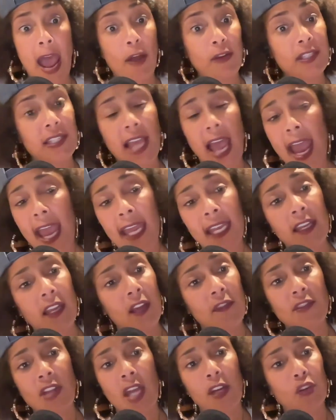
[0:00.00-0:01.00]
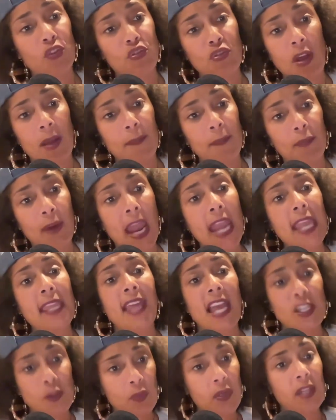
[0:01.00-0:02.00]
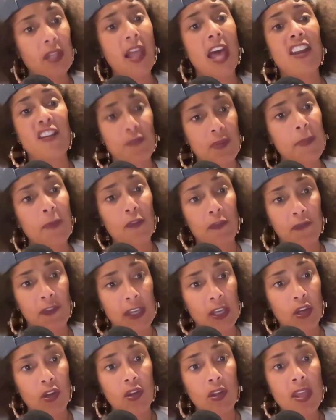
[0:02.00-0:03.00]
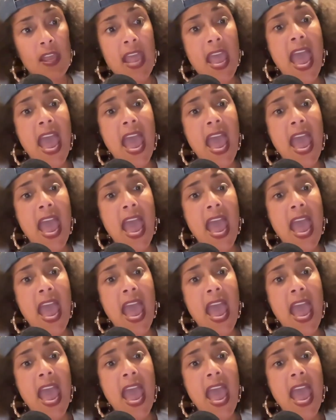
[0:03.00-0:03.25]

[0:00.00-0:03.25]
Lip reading: outside of Donald Trump, right? That's what a lot of people feel.